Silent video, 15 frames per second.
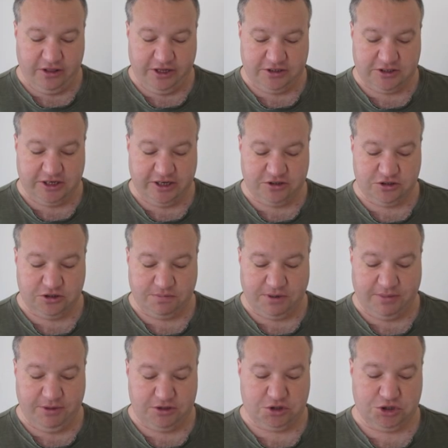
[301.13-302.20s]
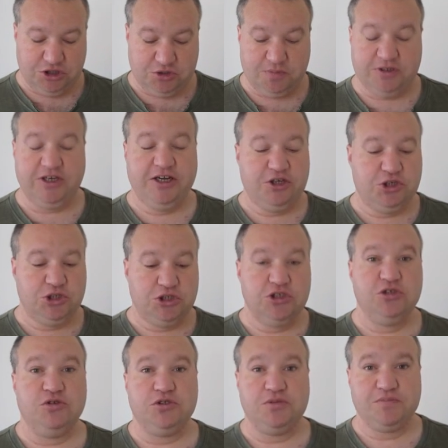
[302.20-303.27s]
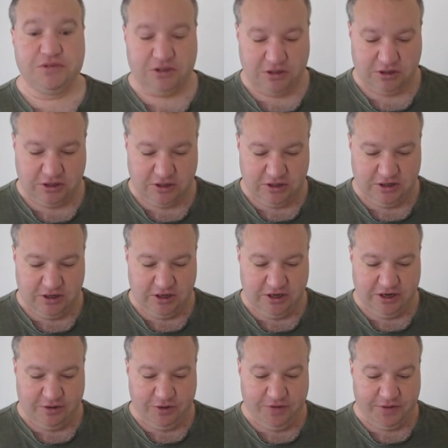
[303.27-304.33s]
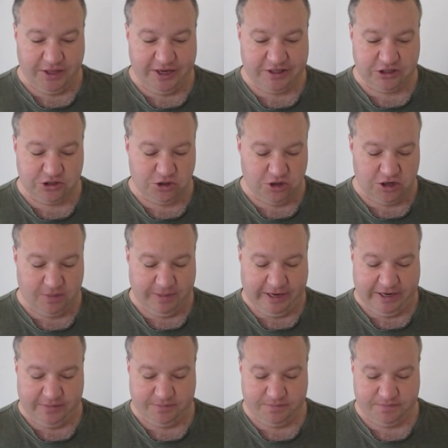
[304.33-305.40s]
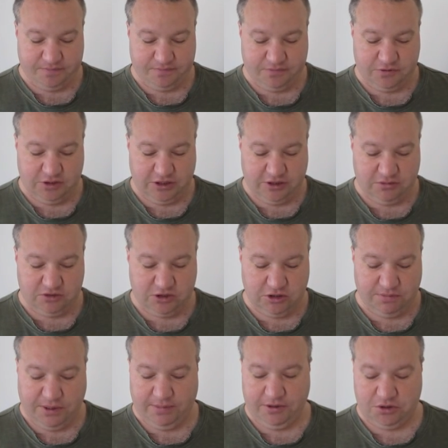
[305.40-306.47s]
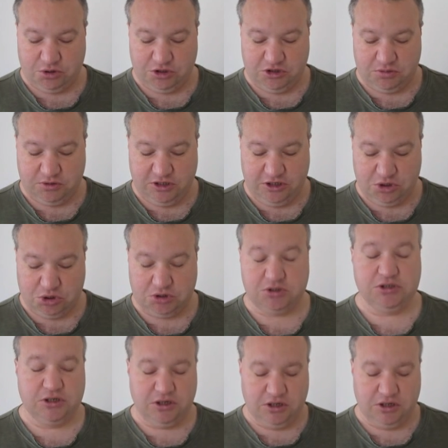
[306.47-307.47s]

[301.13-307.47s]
let's get to the public transportation news. And we have a lot to talk about when it comes to the public transportation.